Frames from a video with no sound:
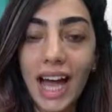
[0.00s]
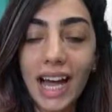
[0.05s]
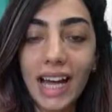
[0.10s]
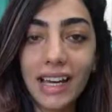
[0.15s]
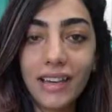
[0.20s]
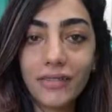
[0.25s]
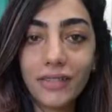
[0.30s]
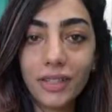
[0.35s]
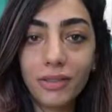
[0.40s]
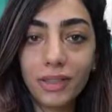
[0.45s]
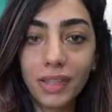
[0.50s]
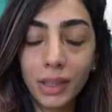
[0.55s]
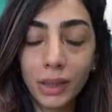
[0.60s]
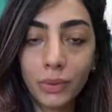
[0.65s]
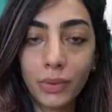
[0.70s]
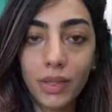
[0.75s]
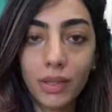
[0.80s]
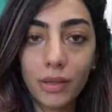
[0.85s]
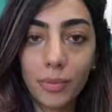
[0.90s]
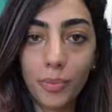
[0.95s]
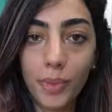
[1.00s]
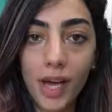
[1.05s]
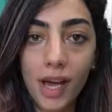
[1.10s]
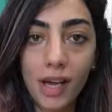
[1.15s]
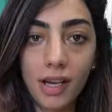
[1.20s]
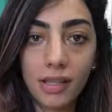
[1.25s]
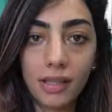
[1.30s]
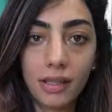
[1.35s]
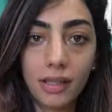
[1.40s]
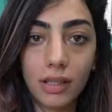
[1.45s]
Hi everyone, welcome
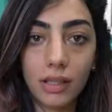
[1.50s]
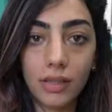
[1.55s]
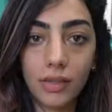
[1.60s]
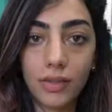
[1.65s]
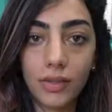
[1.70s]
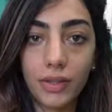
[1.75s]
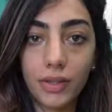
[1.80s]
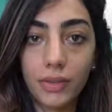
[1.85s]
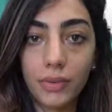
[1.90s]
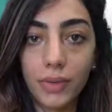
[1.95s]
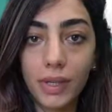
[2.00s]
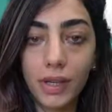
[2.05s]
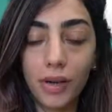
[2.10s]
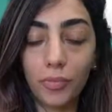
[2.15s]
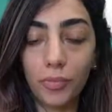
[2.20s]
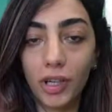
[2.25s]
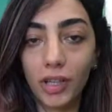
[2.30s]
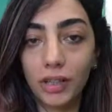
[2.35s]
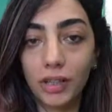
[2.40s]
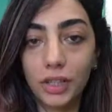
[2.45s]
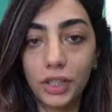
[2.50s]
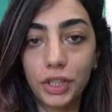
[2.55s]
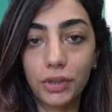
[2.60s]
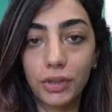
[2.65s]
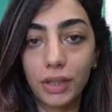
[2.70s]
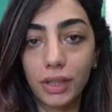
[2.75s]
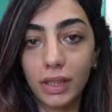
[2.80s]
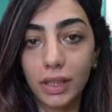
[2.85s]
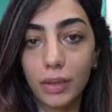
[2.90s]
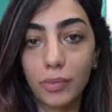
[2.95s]
back. So this week I'm not going to do
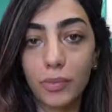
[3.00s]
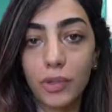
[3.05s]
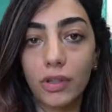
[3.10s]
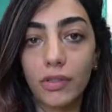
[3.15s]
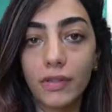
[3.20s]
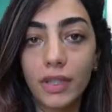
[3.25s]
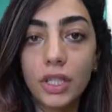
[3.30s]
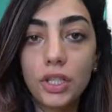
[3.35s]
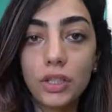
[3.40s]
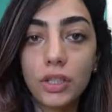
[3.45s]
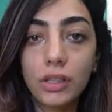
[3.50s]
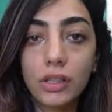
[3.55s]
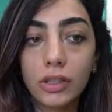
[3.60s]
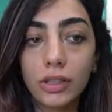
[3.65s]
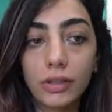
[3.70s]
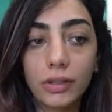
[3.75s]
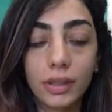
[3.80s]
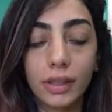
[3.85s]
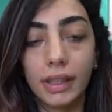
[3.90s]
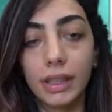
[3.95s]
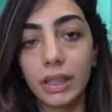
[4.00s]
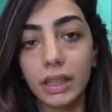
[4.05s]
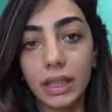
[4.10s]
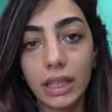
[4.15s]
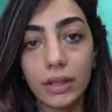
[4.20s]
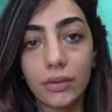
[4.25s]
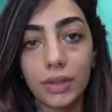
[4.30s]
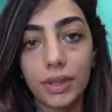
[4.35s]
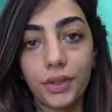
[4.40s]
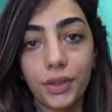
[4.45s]
anything motivational or
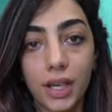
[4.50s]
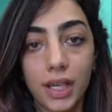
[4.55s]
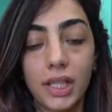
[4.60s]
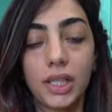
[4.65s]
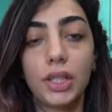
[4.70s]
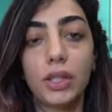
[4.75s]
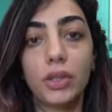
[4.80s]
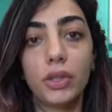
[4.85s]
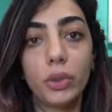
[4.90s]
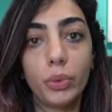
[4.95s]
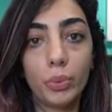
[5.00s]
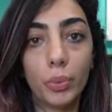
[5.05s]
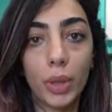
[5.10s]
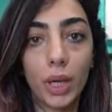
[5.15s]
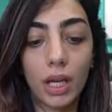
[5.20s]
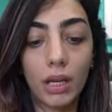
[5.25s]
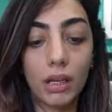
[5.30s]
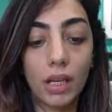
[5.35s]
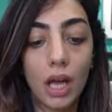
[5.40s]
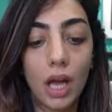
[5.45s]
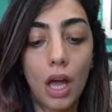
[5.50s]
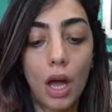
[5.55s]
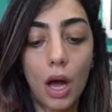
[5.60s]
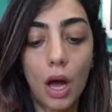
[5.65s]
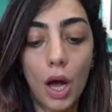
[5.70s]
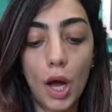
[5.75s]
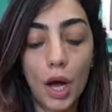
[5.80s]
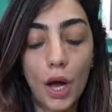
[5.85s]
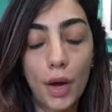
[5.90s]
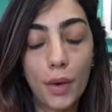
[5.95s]
anything with gratitude, but
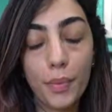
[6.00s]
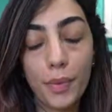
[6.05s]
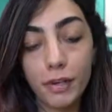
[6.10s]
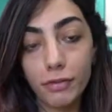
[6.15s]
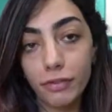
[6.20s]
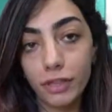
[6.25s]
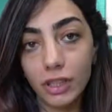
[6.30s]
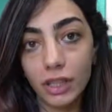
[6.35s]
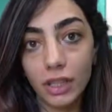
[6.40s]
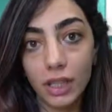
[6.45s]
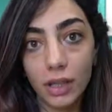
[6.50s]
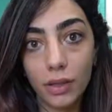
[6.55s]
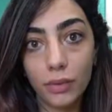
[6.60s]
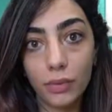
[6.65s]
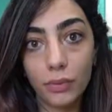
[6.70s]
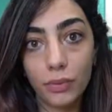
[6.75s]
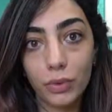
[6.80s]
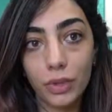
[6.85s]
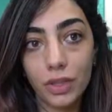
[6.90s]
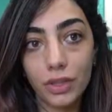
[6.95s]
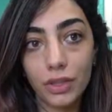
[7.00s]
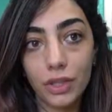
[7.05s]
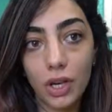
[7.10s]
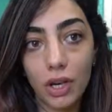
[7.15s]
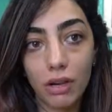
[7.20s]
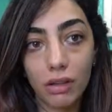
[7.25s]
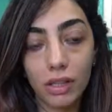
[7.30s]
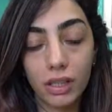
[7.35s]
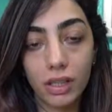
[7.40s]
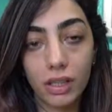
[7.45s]
um, my friend and I were
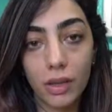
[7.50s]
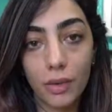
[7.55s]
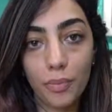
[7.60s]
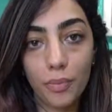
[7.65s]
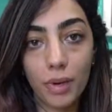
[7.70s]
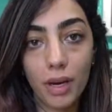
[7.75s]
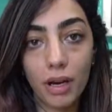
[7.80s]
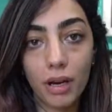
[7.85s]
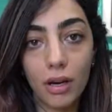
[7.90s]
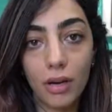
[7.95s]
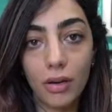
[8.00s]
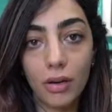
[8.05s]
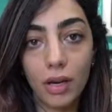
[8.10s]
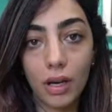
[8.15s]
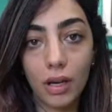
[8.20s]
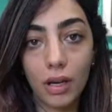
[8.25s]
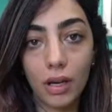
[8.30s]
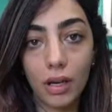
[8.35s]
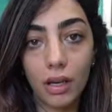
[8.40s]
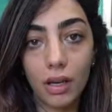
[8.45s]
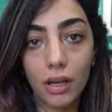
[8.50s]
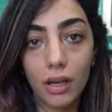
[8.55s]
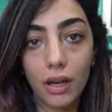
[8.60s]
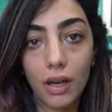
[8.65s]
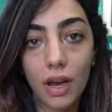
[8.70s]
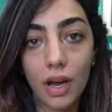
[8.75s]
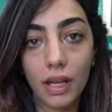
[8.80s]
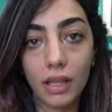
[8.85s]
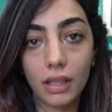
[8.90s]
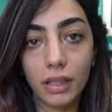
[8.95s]
talking about uh,
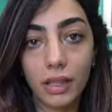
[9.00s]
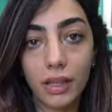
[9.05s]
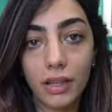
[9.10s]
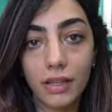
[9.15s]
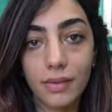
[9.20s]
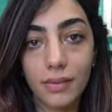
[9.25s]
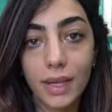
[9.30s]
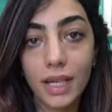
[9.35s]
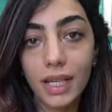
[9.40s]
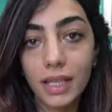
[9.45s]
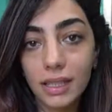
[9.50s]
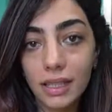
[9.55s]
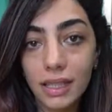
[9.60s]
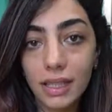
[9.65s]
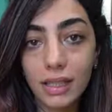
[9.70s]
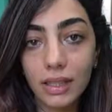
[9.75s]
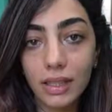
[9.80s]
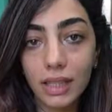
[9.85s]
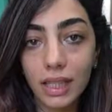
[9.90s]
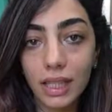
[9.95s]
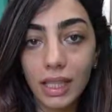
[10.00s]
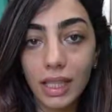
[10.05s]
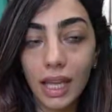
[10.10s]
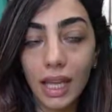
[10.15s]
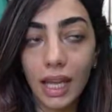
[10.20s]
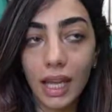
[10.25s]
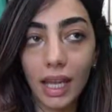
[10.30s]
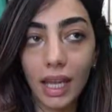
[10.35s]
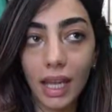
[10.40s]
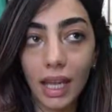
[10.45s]
Kylie Cosmetics
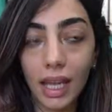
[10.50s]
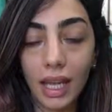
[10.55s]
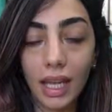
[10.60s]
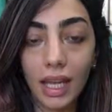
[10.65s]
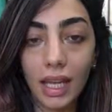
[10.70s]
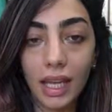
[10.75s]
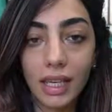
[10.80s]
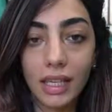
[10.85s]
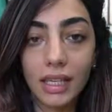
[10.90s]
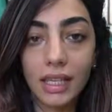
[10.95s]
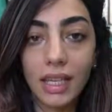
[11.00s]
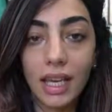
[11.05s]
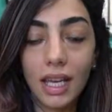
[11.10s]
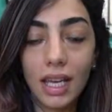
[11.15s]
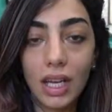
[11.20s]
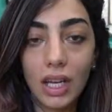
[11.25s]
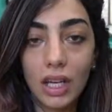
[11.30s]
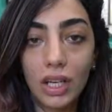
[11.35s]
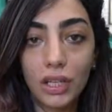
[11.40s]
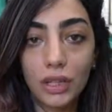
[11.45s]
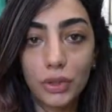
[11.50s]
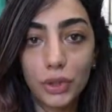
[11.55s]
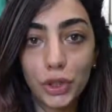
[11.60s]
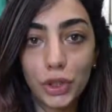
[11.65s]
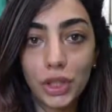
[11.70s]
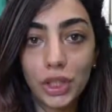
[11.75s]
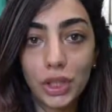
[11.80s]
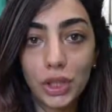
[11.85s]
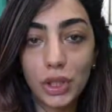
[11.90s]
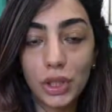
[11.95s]
lately and
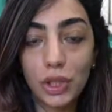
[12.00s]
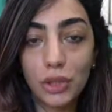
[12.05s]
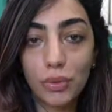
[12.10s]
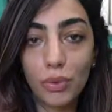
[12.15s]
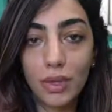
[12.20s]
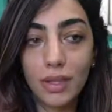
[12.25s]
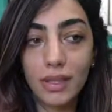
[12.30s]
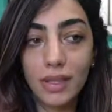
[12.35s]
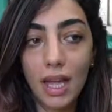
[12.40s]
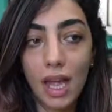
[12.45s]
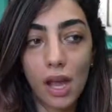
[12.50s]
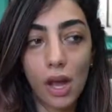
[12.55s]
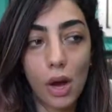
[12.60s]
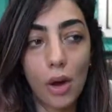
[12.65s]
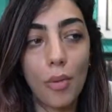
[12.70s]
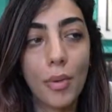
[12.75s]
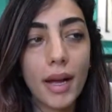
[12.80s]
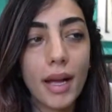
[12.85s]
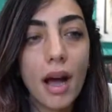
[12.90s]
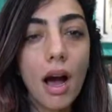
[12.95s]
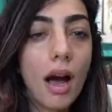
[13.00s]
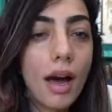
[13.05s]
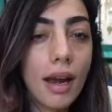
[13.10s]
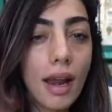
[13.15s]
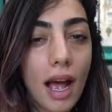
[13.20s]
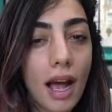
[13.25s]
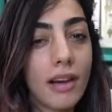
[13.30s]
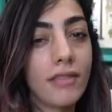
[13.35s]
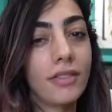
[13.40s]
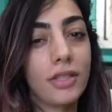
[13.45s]
she was like, oh my
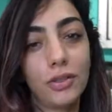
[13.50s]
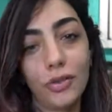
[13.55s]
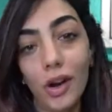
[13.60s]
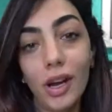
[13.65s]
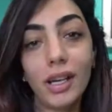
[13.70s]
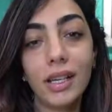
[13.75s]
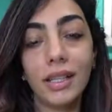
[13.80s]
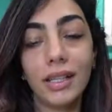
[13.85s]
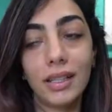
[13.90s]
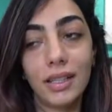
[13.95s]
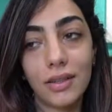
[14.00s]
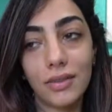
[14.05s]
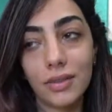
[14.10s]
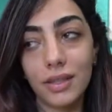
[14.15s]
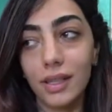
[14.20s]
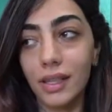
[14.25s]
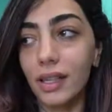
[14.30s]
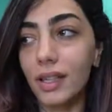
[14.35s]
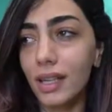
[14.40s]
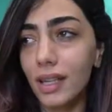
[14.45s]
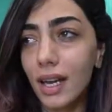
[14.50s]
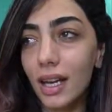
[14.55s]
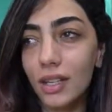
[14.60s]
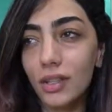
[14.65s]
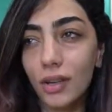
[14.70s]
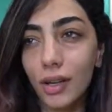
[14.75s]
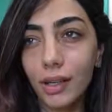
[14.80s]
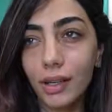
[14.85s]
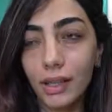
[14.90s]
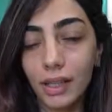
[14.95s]
god, have you tried it? And I was like, yeah, I
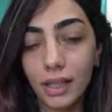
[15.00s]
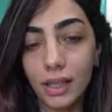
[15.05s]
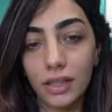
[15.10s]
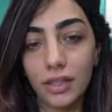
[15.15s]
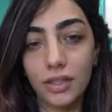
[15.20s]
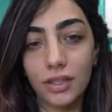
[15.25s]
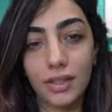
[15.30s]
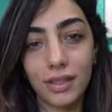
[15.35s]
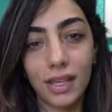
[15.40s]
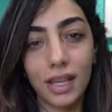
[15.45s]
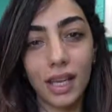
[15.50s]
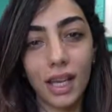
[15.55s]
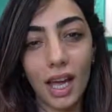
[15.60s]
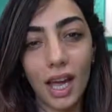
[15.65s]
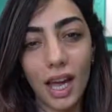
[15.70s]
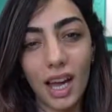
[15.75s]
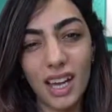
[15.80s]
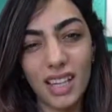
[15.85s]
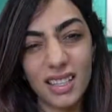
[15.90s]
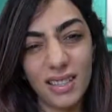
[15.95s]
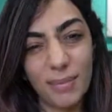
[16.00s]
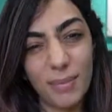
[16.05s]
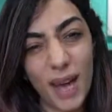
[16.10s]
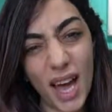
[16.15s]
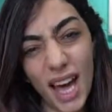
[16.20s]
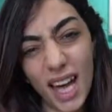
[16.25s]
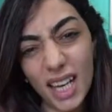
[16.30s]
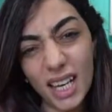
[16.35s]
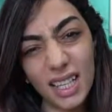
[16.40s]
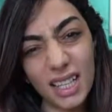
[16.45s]
tried it. And she's like, is it
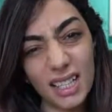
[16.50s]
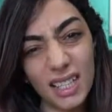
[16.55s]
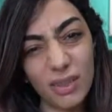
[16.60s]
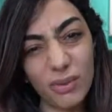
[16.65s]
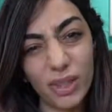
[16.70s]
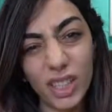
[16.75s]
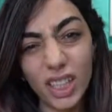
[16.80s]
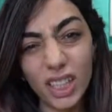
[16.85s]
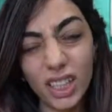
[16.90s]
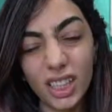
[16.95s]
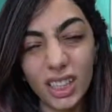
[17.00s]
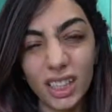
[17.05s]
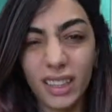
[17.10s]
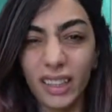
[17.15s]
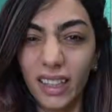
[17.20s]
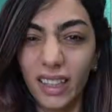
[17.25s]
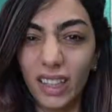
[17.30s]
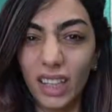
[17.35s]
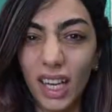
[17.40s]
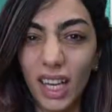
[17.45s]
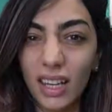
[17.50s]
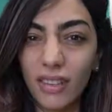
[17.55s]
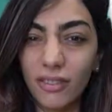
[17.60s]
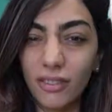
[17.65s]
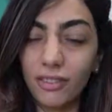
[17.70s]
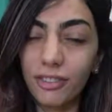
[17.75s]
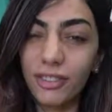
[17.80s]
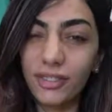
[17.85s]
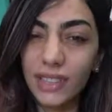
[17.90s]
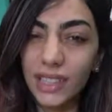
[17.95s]
matte? Is it weird? Can you get it
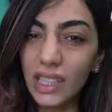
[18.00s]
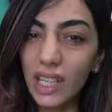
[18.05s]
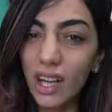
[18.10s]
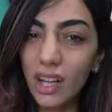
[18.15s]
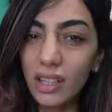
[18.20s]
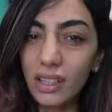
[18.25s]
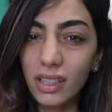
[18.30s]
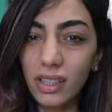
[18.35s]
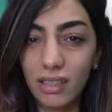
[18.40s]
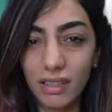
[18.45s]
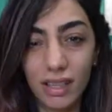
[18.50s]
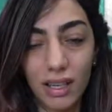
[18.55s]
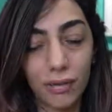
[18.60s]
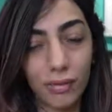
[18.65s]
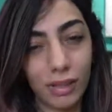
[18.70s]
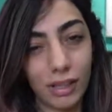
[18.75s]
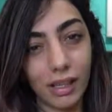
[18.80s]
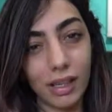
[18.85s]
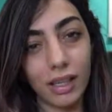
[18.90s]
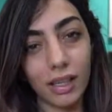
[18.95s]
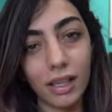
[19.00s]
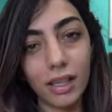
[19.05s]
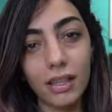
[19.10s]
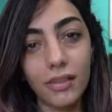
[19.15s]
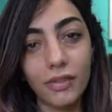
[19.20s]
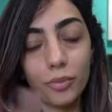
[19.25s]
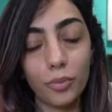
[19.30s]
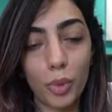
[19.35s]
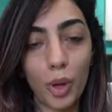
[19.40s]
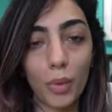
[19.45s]
for $50? I want to get a
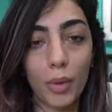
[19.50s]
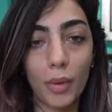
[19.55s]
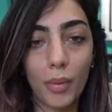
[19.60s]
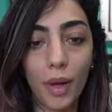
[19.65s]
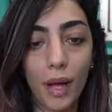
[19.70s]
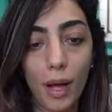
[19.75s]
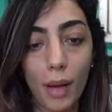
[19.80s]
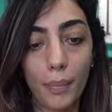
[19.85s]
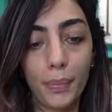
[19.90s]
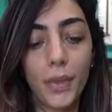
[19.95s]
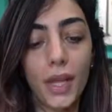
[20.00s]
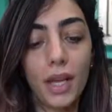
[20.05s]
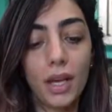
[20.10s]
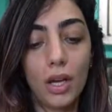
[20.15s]
gift, blah, blah, blah.